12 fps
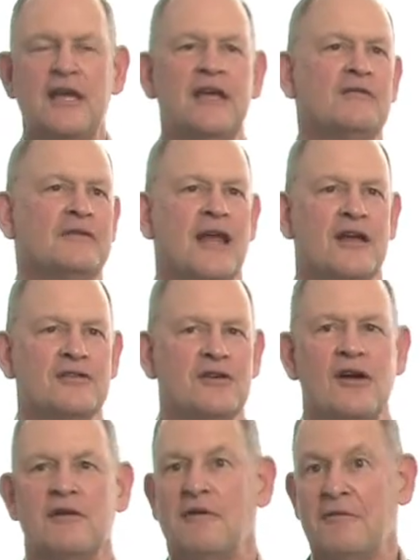to heal without
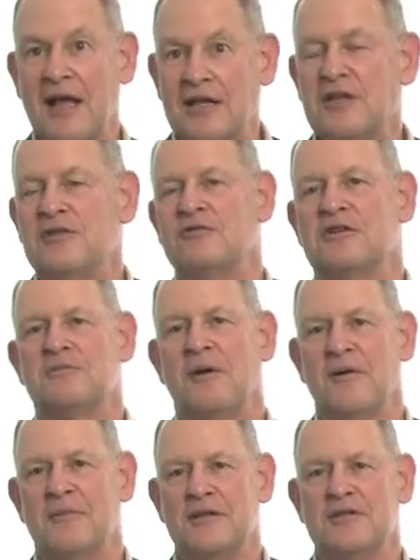scarring? Well, we had to do
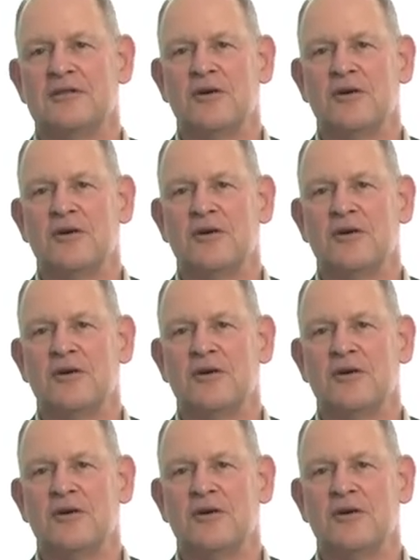experiments.